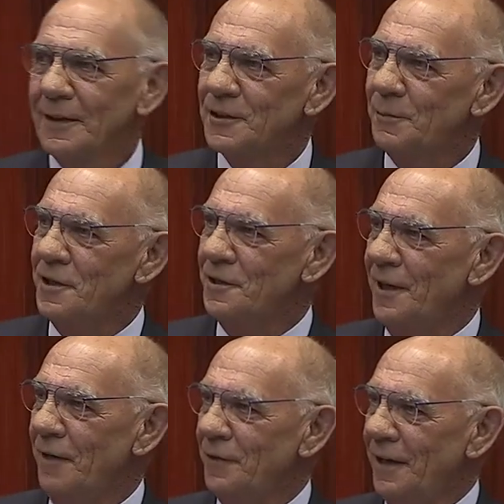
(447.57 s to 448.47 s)

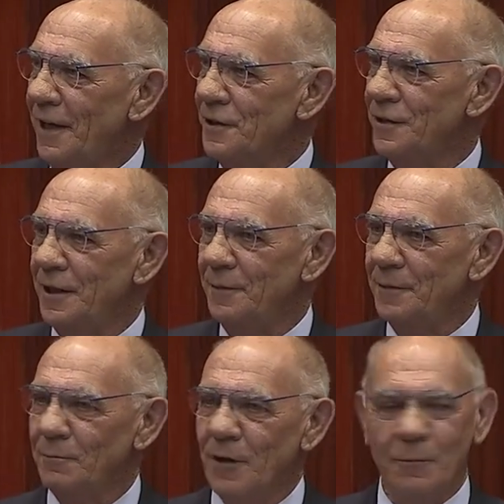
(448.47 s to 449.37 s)
especially after the house sitting.
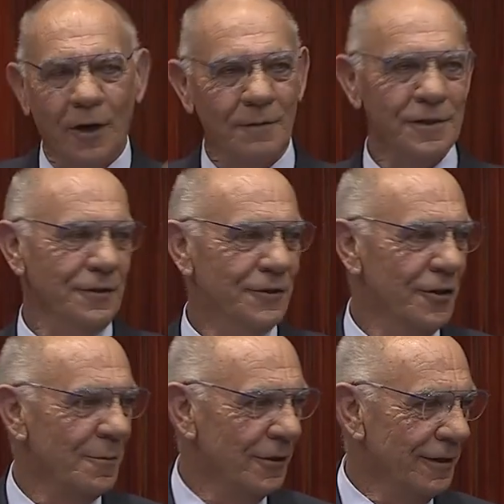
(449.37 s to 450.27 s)
And my mind was in
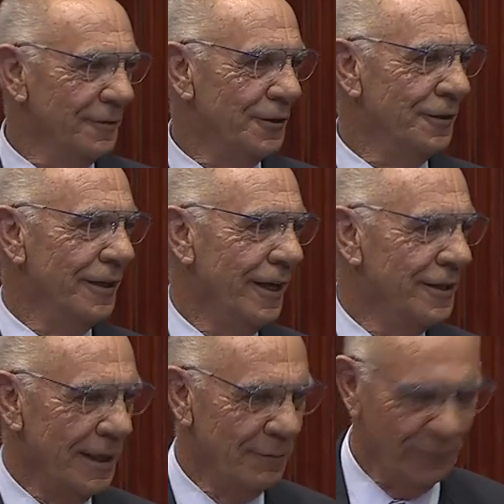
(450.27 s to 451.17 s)
turmoil and trying to
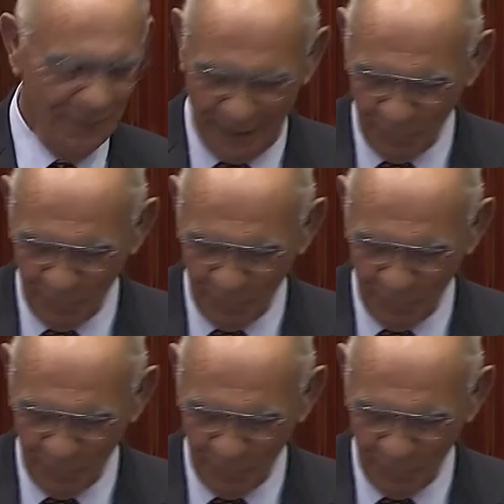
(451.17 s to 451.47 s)
catch up with